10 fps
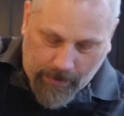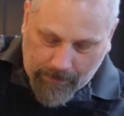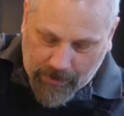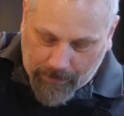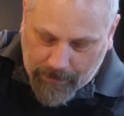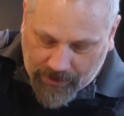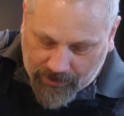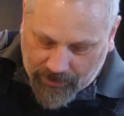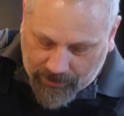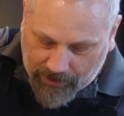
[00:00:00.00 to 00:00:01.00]
I'm going to
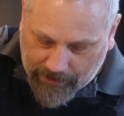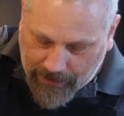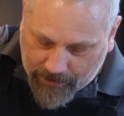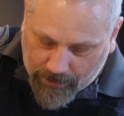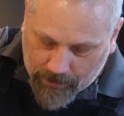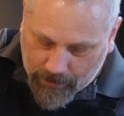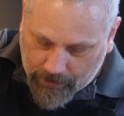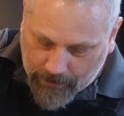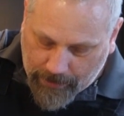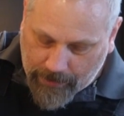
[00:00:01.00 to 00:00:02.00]
mix this together
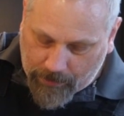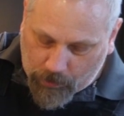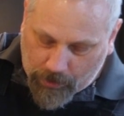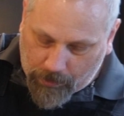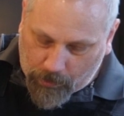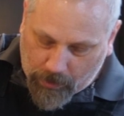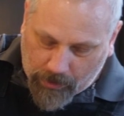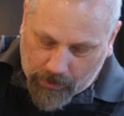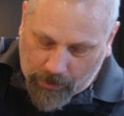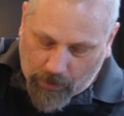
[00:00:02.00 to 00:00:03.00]
and
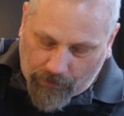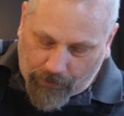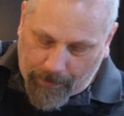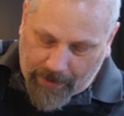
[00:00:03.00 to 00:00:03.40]
we'll go from